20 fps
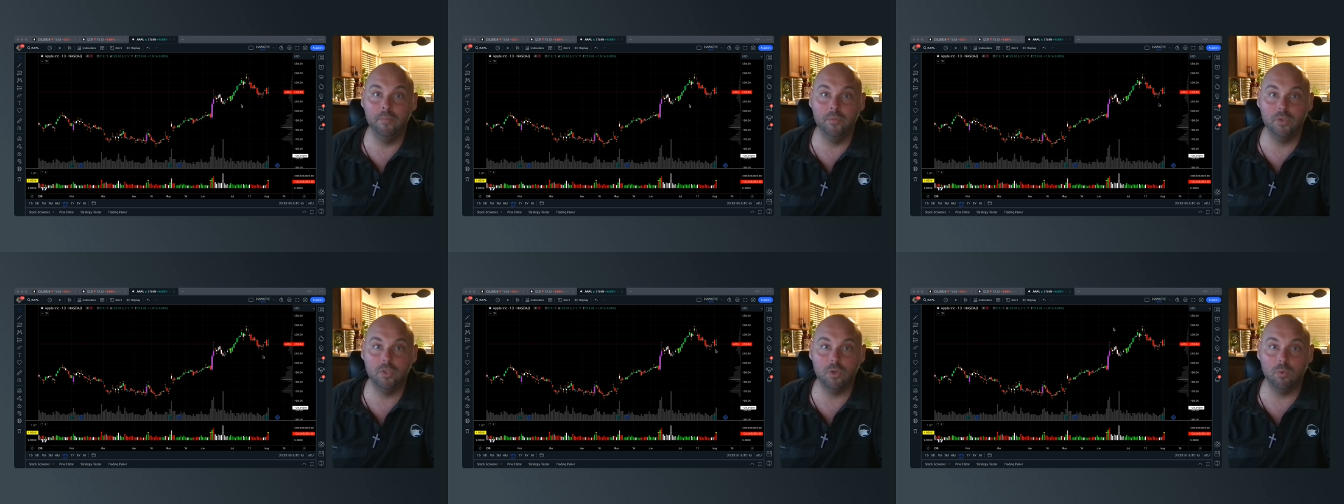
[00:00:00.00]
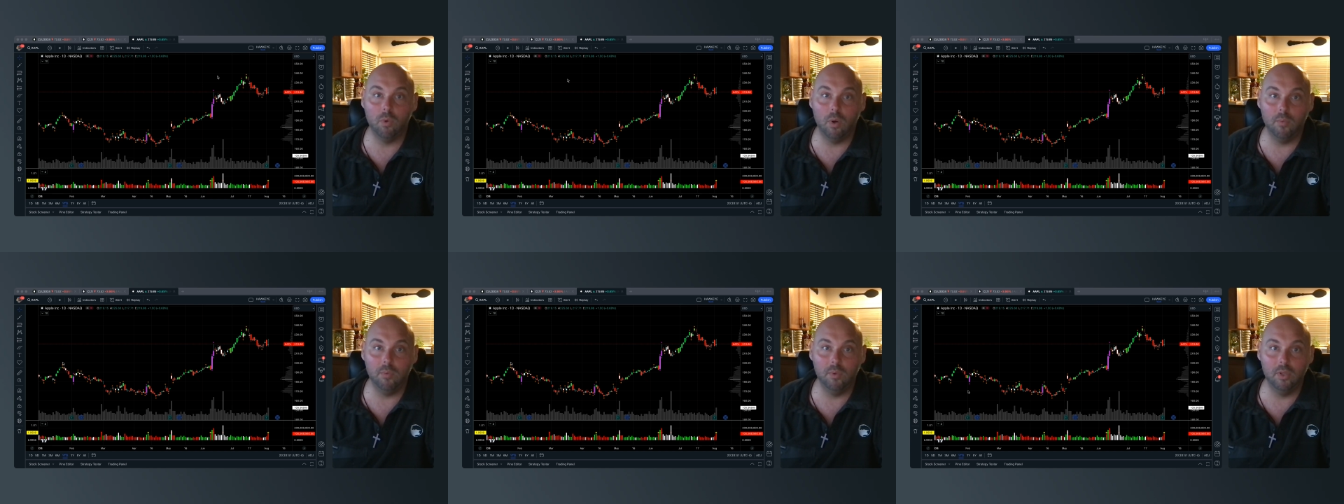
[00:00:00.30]
So
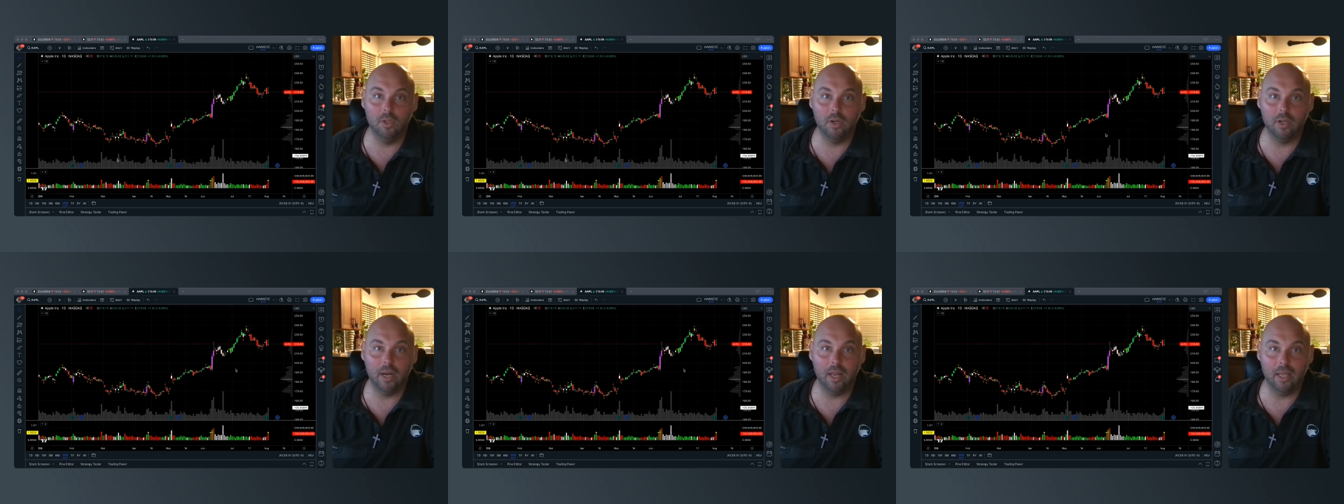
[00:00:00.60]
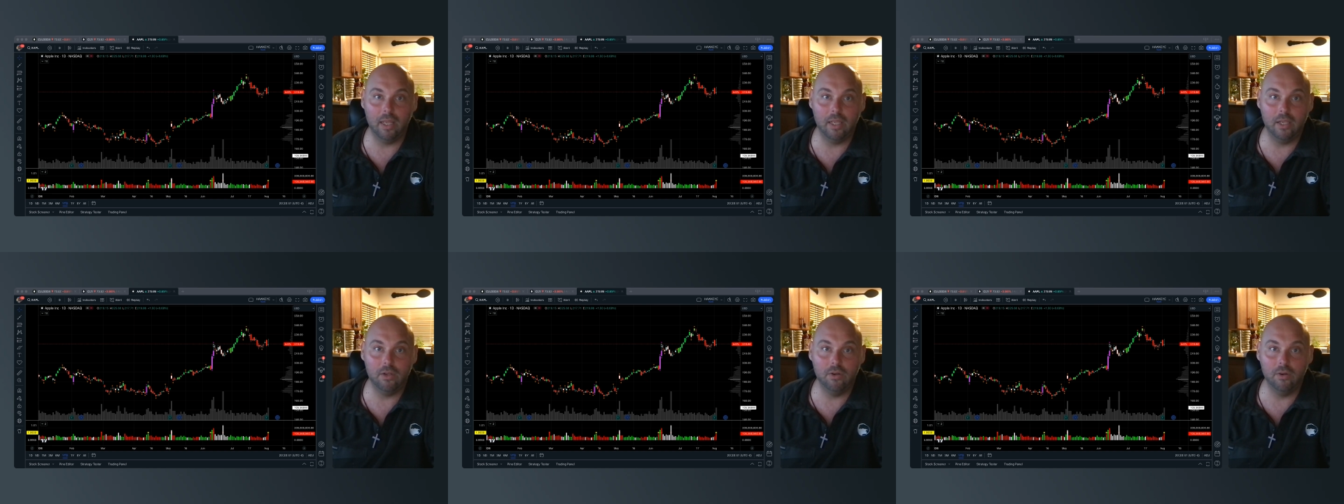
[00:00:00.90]
what we're looking at
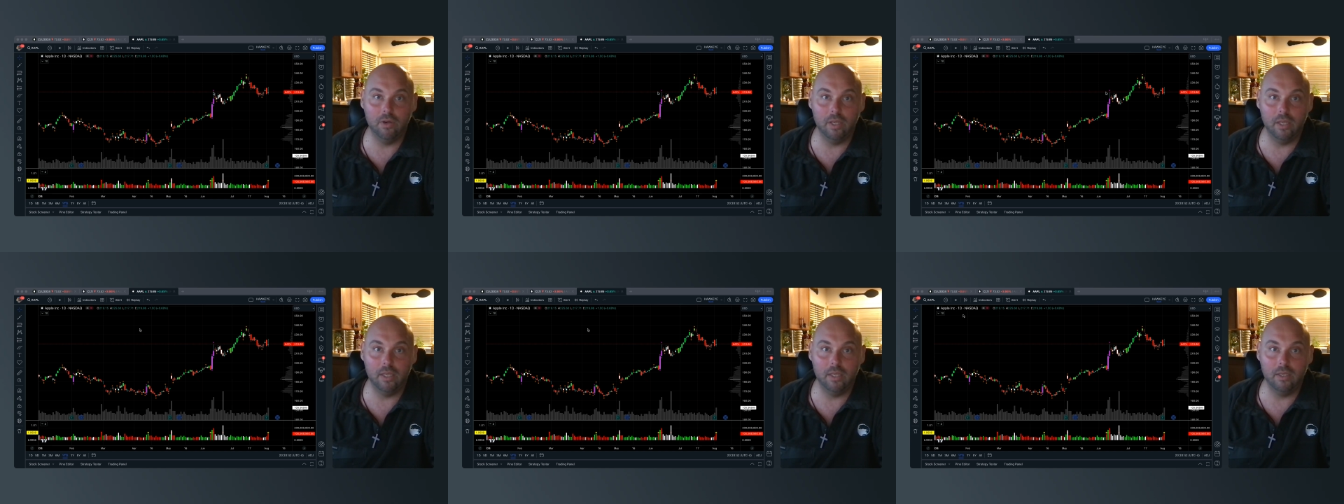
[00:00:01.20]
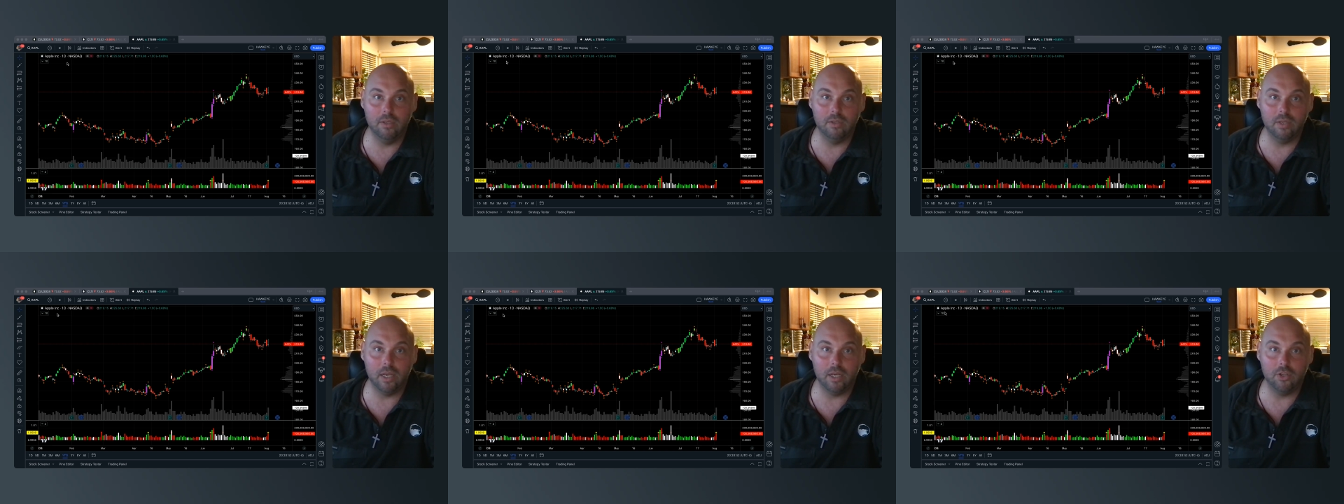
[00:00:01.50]
here
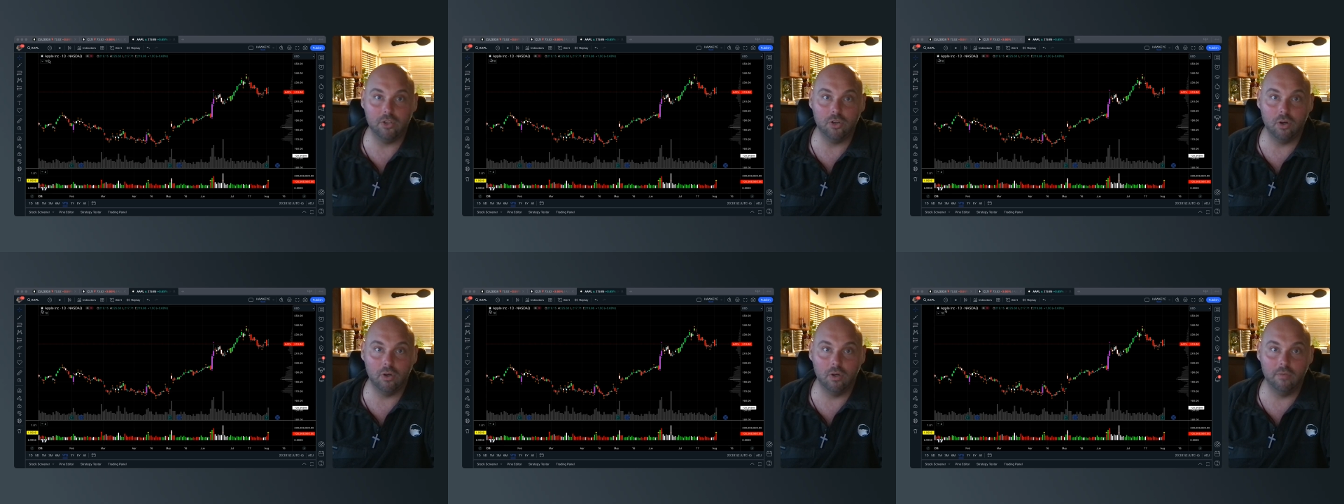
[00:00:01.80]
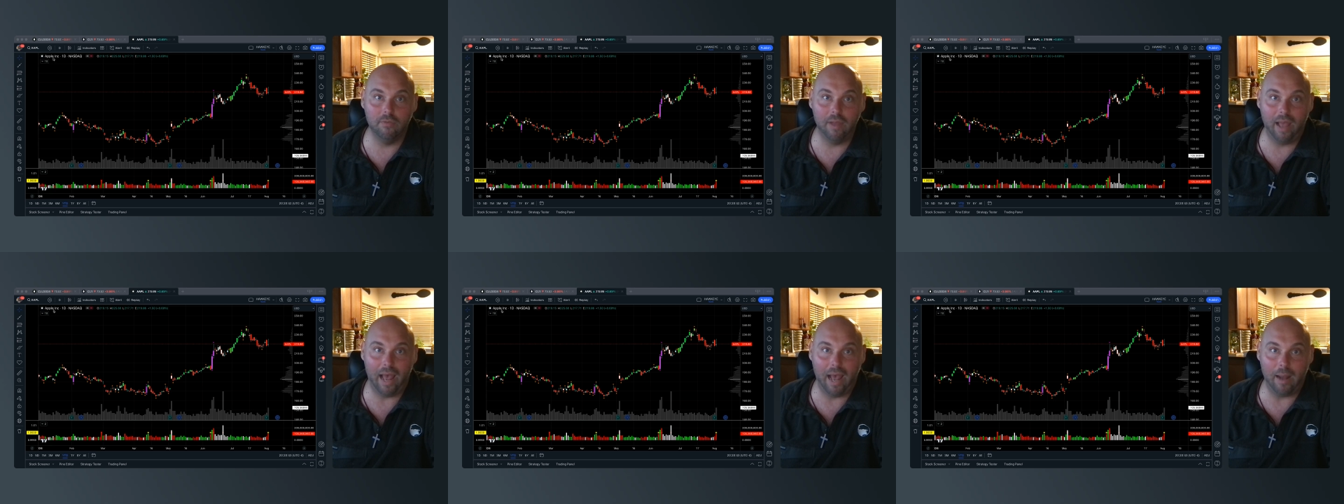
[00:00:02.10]
is a chart
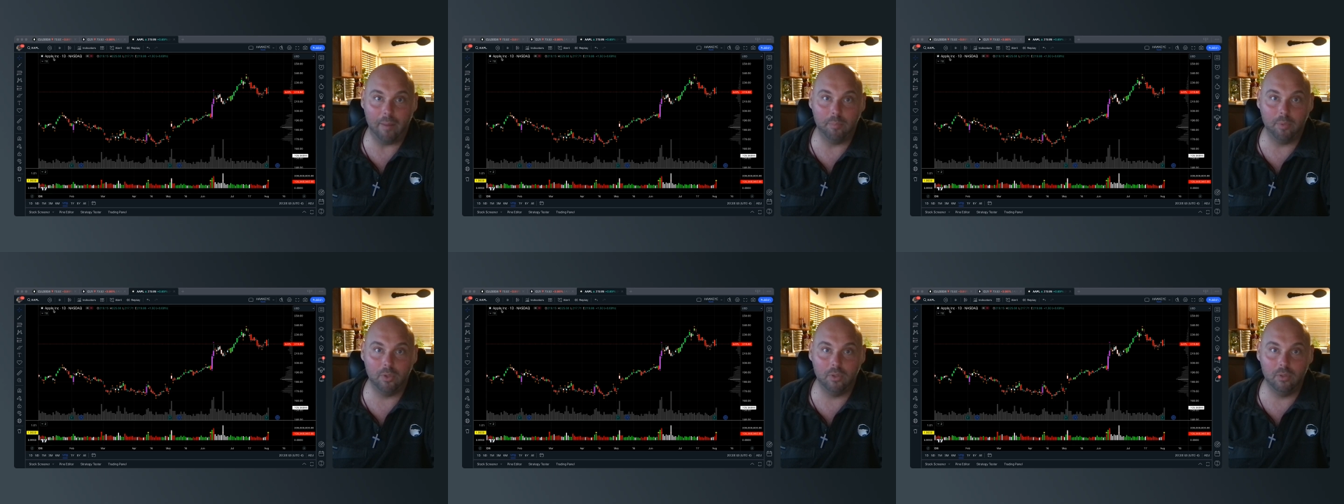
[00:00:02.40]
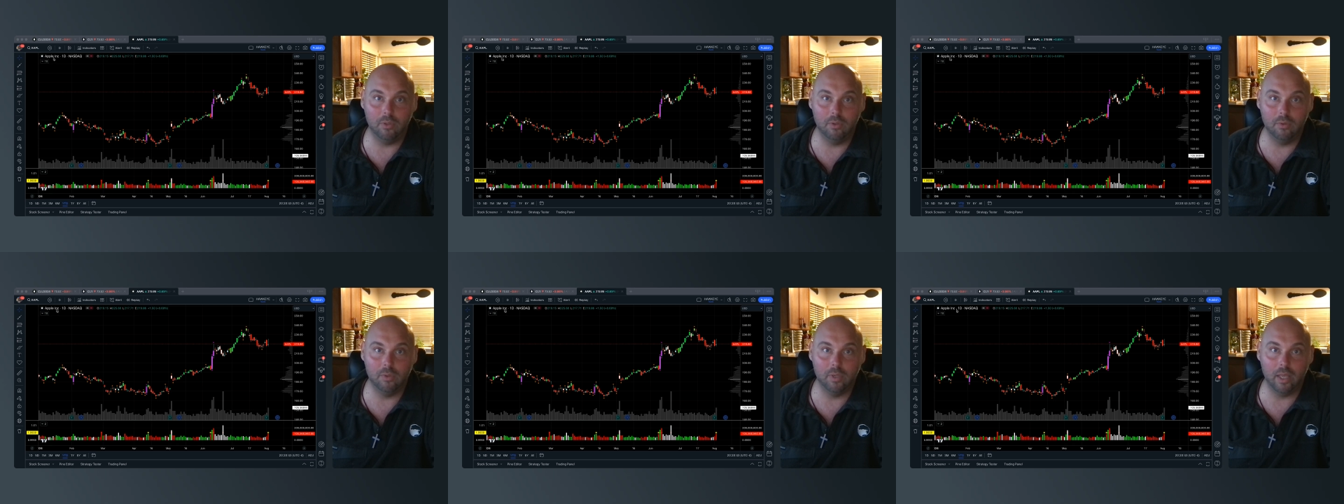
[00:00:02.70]
of Apple,
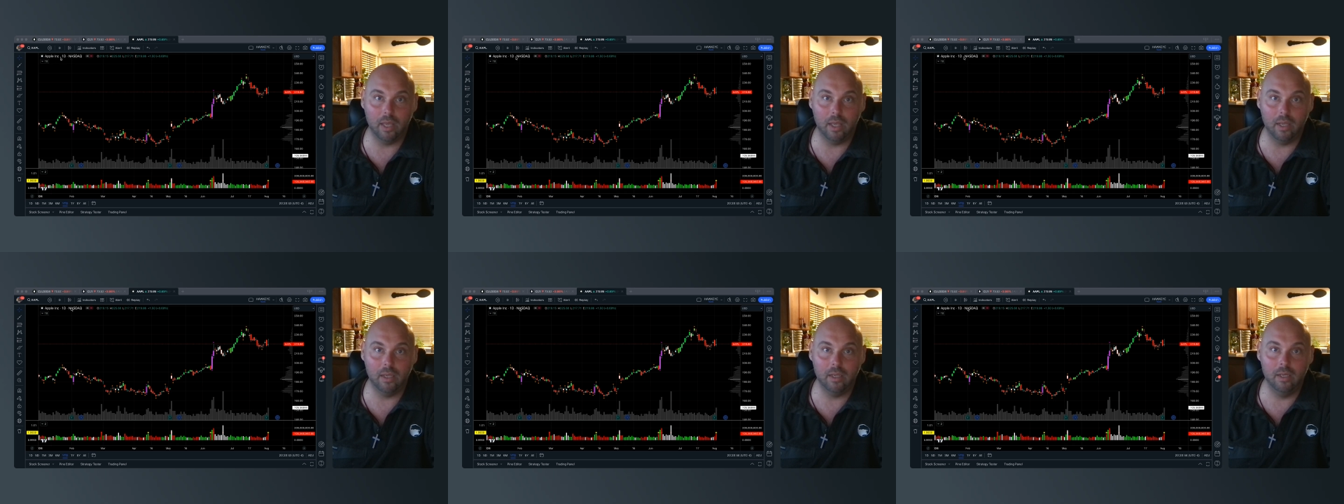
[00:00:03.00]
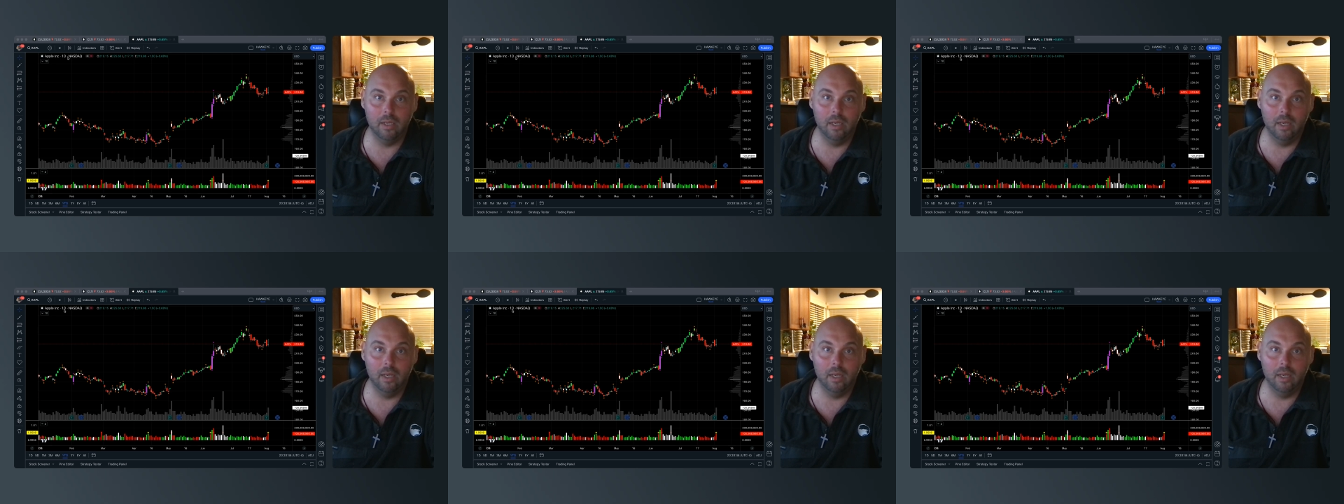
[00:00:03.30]
okay?